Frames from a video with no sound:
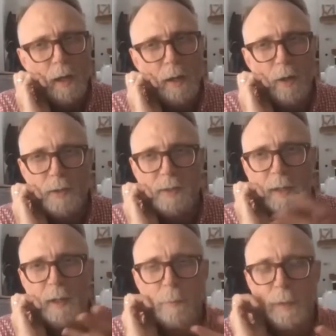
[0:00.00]
her
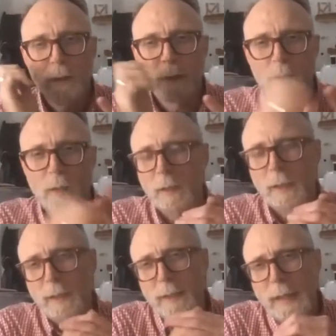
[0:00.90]
son had been
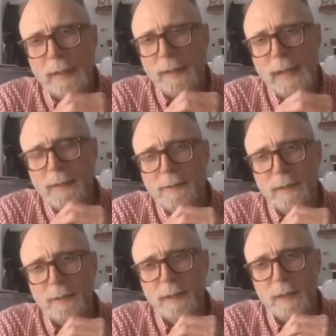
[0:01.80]
like at an
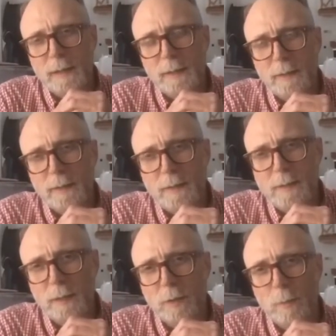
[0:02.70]
Anzac Day
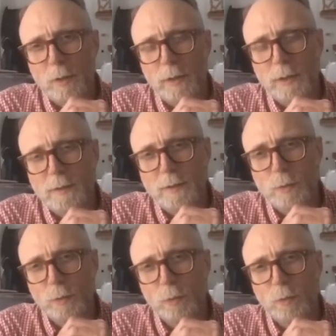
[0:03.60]
ceremony at
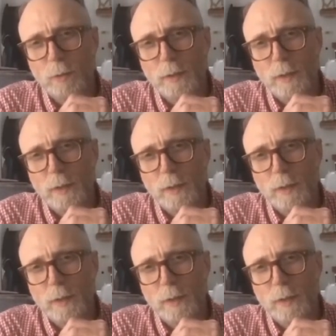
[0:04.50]
school,